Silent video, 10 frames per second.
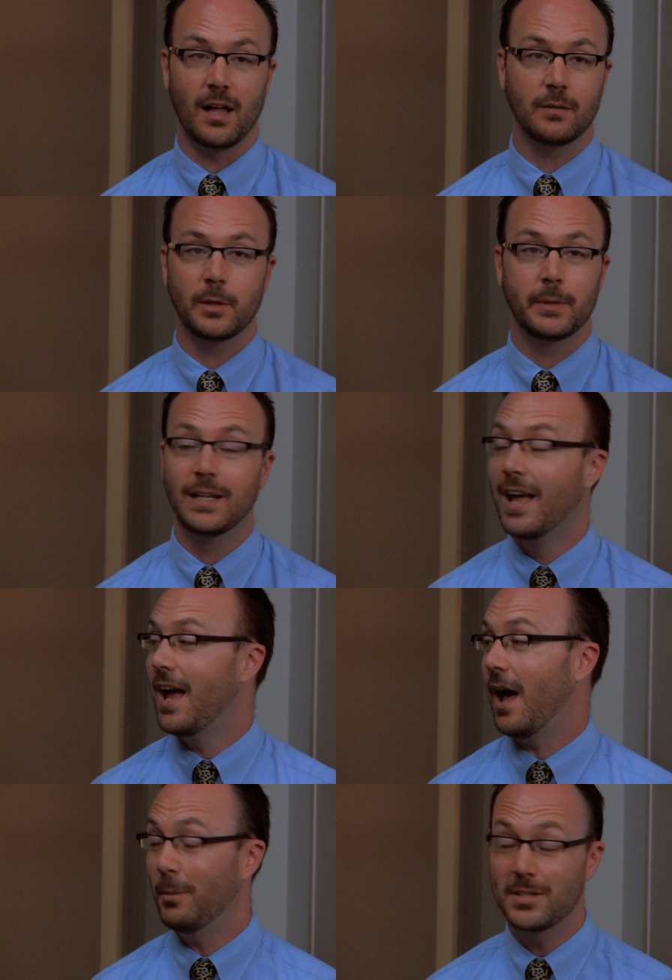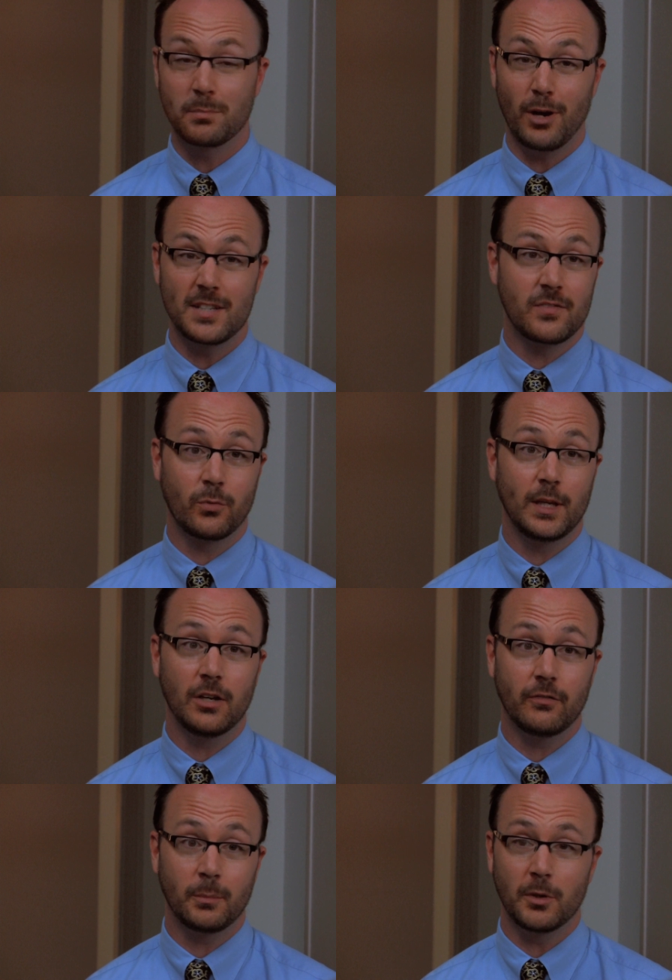bottom. I mean, I'll be surprised if we
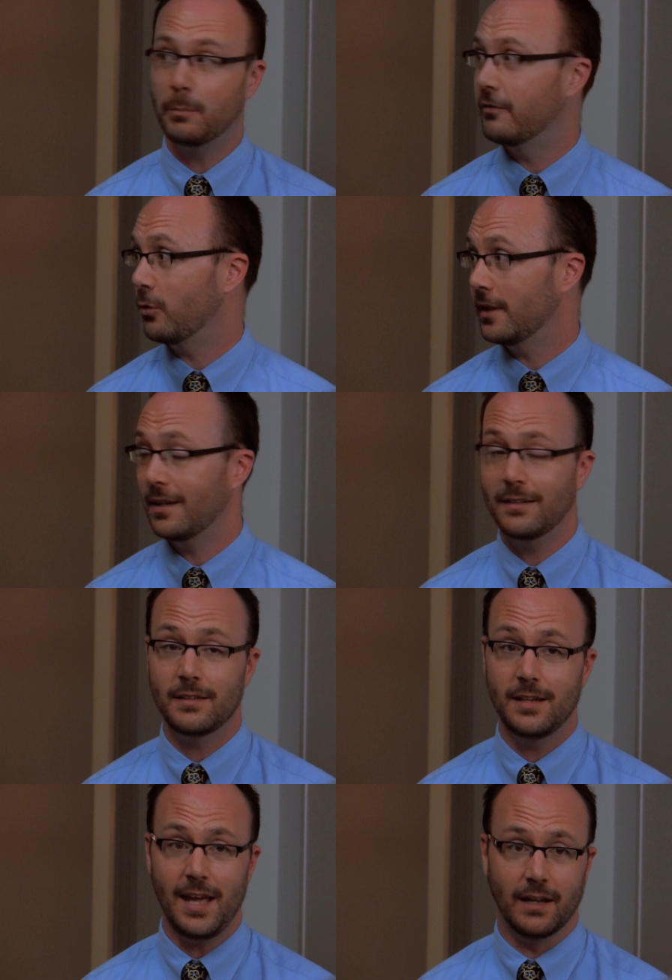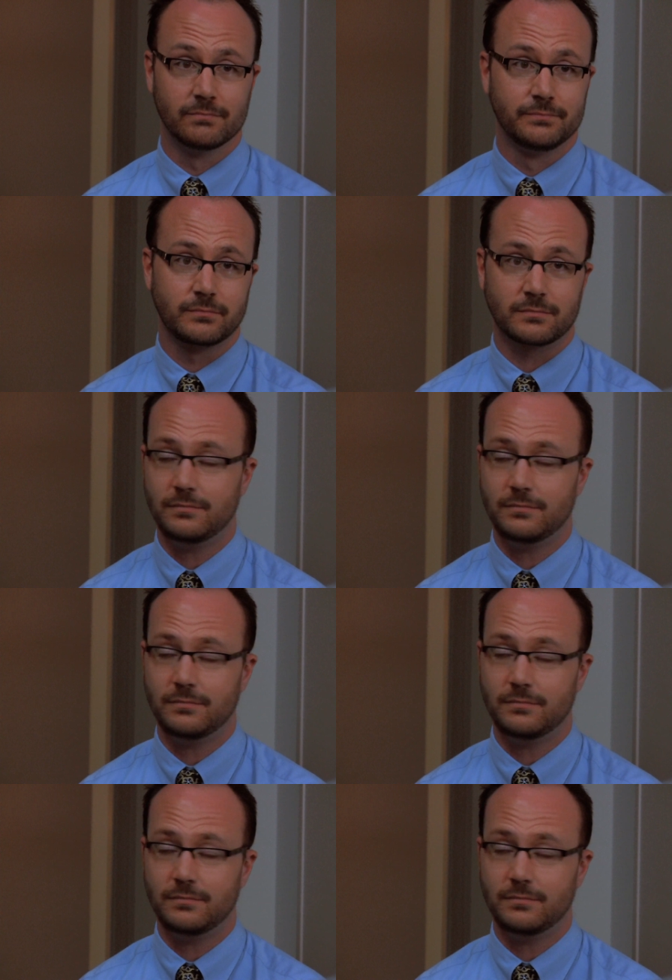hear from her before the end of the day. Oh,